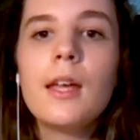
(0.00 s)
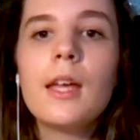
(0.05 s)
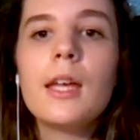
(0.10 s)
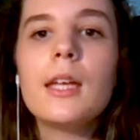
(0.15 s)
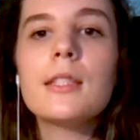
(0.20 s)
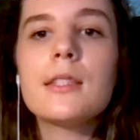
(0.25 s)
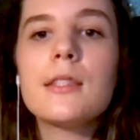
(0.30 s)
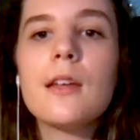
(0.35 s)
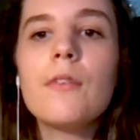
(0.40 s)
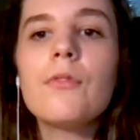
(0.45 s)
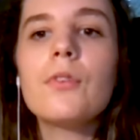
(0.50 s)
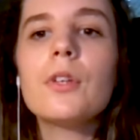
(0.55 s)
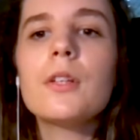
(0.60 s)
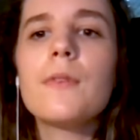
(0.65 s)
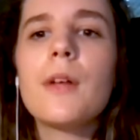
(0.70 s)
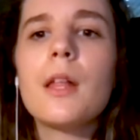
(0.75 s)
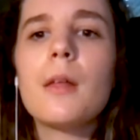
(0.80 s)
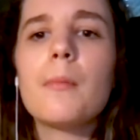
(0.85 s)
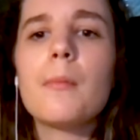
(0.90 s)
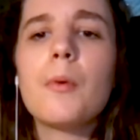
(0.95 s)
In software
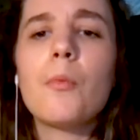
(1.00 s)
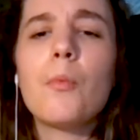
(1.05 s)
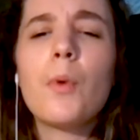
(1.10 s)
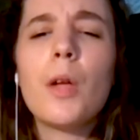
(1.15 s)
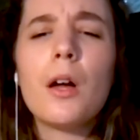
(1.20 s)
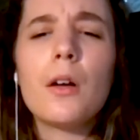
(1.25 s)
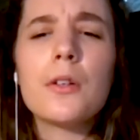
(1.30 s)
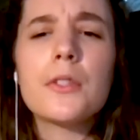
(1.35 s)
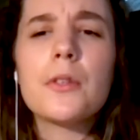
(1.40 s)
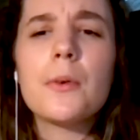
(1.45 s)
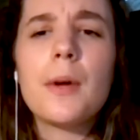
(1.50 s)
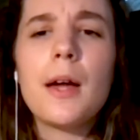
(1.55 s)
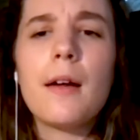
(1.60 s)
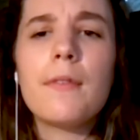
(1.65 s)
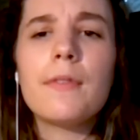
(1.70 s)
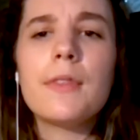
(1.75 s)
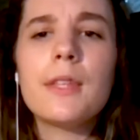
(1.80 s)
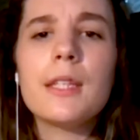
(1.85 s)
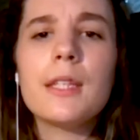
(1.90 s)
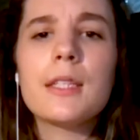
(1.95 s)
development, we also
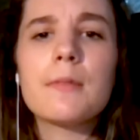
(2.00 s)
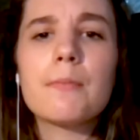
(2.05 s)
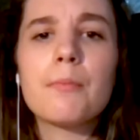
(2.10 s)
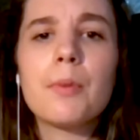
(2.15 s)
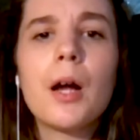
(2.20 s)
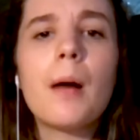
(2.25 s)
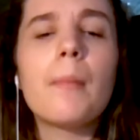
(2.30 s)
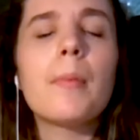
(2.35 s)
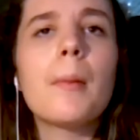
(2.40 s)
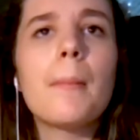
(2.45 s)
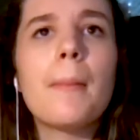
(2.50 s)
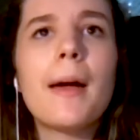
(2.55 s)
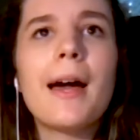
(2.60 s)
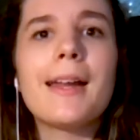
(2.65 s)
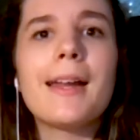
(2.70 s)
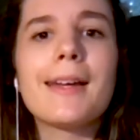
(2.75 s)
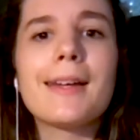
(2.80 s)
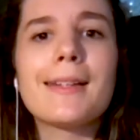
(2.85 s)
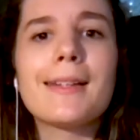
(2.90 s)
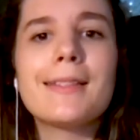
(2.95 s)
have these
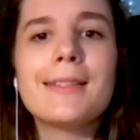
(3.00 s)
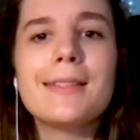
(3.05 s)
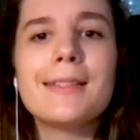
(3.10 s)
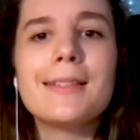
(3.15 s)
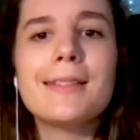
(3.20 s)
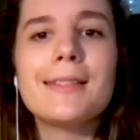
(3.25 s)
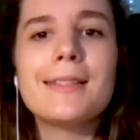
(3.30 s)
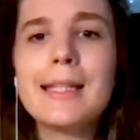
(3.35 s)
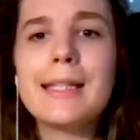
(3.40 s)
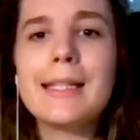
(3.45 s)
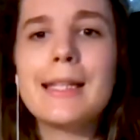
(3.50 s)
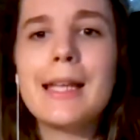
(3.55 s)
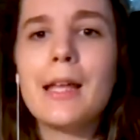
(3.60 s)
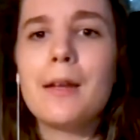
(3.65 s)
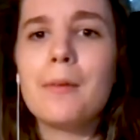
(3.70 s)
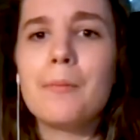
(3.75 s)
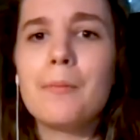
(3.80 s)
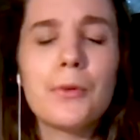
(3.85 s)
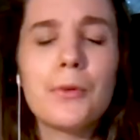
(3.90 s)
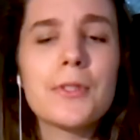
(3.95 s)
problematic, dated,
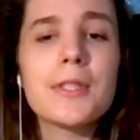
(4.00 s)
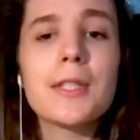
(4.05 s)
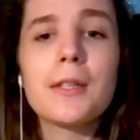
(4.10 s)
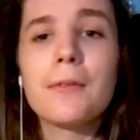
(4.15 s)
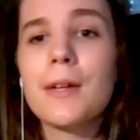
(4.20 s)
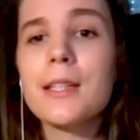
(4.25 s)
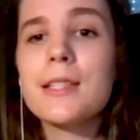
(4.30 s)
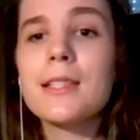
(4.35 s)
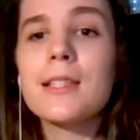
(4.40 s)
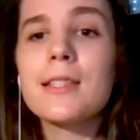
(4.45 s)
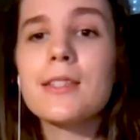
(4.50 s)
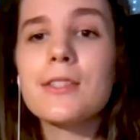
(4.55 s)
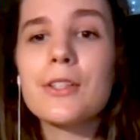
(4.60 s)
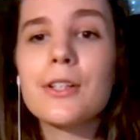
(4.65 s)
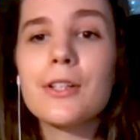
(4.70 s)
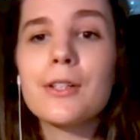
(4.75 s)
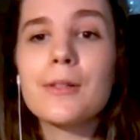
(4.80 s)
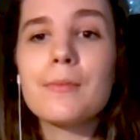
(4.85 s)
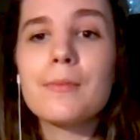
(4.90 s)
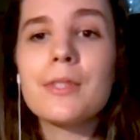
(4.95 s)
and mostly racist
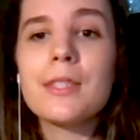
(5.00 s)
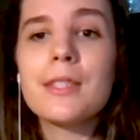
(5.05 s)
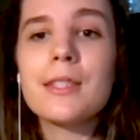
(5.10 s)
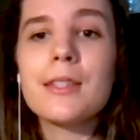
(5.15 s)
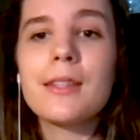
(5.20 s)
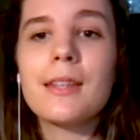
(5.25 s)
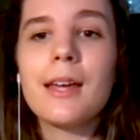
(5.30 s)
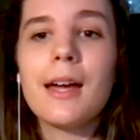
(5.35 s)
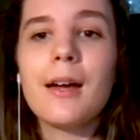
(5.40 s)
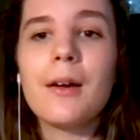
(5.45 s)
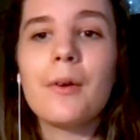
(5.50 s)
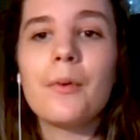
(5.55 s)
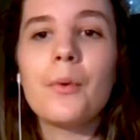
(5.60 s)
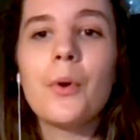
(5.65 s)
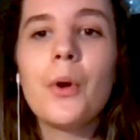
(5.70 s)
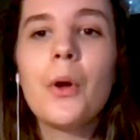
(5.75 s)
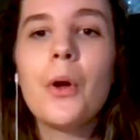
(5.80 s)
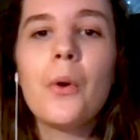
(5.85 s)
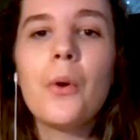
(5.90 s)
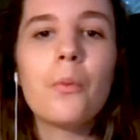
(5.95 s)
terms that
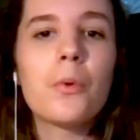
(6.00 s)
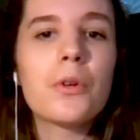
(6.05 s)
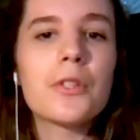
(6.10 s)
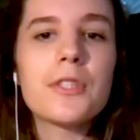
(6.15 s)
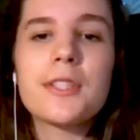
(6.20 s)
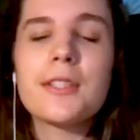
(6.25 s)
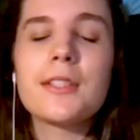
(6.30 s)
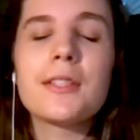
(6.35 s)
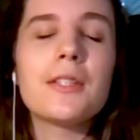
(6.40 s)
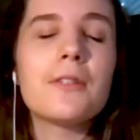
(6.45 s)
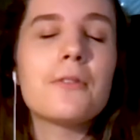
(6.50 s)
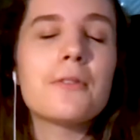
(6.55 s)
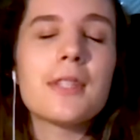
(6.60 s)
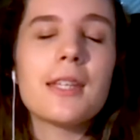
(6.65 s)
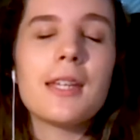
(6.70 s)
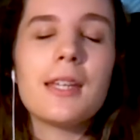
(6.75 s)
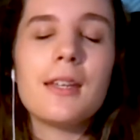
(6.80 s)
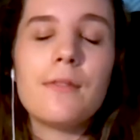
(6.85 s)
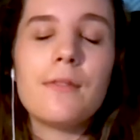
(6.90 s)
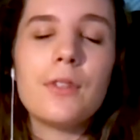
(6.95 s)
we're still
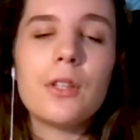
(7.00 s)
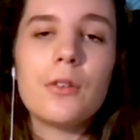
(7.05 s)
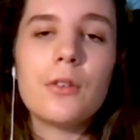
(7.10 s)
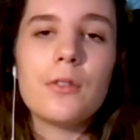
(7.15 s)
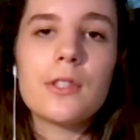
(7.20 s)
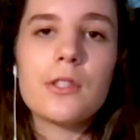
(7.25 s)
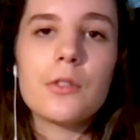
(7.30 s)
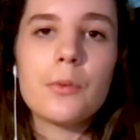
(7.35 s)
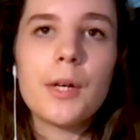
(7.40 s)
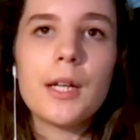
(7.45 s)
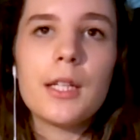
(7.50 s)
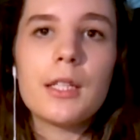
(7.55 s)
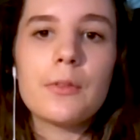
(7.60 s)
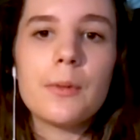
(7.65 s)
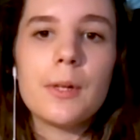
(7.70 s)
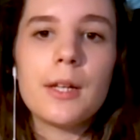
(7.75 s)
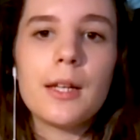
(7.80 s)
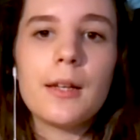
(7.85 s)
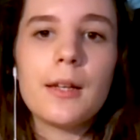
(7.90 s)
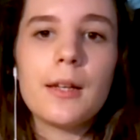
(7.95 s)
using even though it's
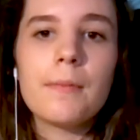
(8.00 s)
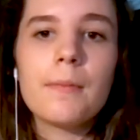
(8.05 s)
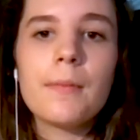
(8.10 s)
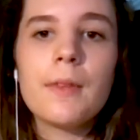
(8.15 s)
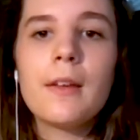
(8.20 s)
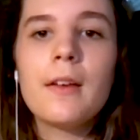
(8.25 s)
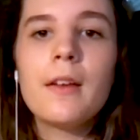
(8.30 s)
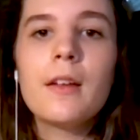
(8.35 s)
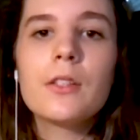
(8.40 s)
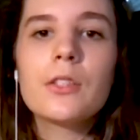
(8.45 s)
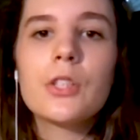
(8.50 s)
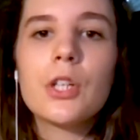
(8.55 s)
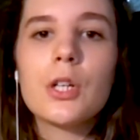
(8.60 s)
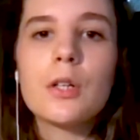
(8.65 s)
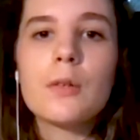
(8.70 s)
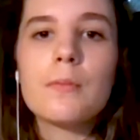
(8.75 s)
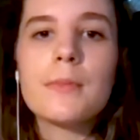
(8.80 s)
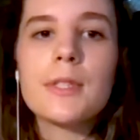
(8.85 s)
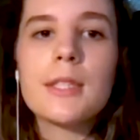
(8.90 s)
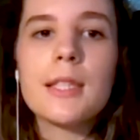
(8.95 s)
2020.
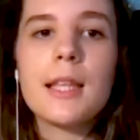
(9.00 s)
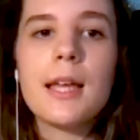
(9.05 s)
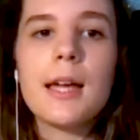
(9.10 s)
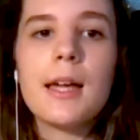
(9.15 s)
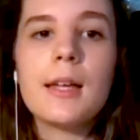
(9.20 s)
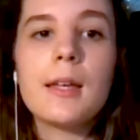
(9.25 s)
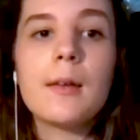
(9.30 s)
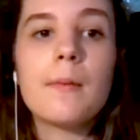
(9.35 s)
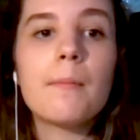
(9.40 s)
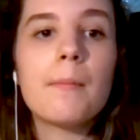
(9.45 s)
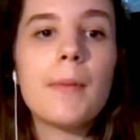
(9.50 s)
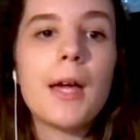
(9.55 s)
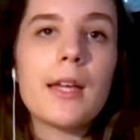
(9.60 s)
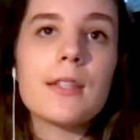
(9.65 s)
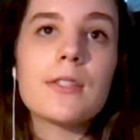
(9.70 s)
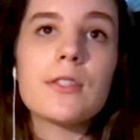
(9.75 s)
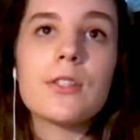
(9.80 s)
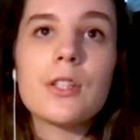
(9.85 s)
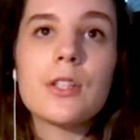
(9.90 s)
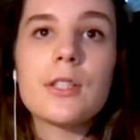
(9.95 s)
Terms like
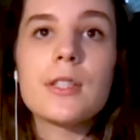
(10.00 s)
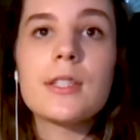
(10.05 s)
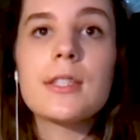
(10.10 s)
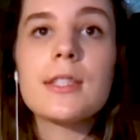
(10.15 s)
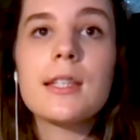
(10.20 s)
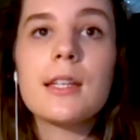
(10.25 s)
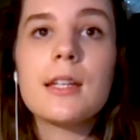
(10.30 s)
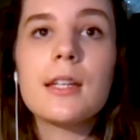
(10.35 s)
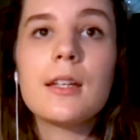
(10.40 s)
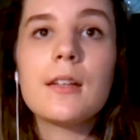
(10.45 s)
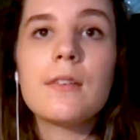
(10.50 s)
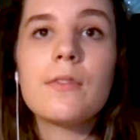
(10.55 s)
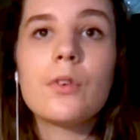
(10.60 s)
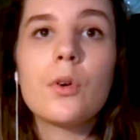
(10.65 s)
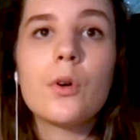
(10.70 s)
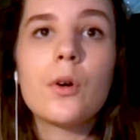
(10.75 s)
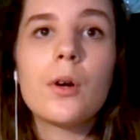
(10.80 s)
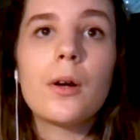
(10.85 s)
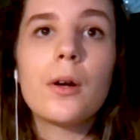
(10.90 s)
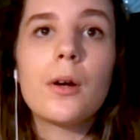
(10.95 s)
master and slave
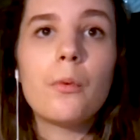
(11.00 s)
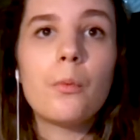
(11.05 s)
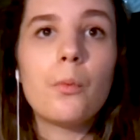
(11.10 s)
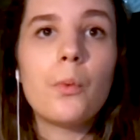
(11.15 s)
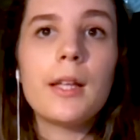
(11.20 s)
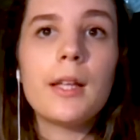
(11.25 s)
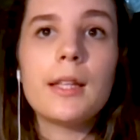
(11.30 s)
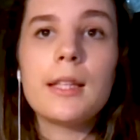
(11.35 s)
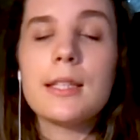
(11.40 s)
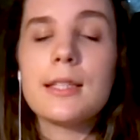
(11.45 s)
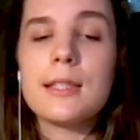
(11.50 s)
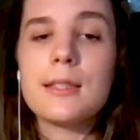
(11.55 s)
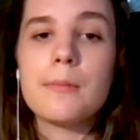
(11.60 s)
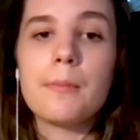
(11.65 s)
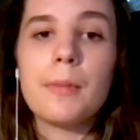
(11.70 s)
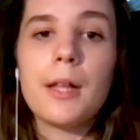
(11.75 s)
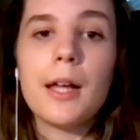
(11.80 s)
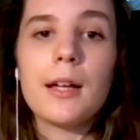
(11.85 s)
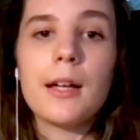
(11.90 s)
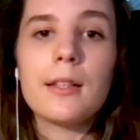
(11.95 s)
or whitelist and
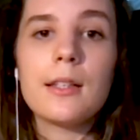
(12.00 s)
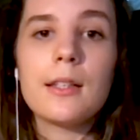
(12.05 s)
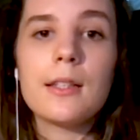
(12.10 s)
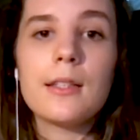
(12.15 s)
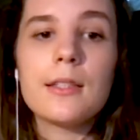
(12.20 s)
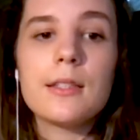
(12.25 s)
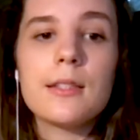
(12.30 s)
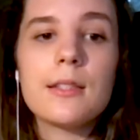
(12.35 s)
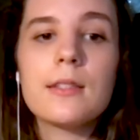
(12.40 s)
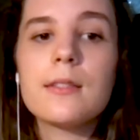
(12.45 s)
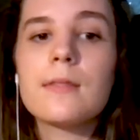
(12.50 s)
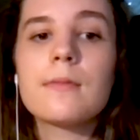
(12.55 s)
blacklist.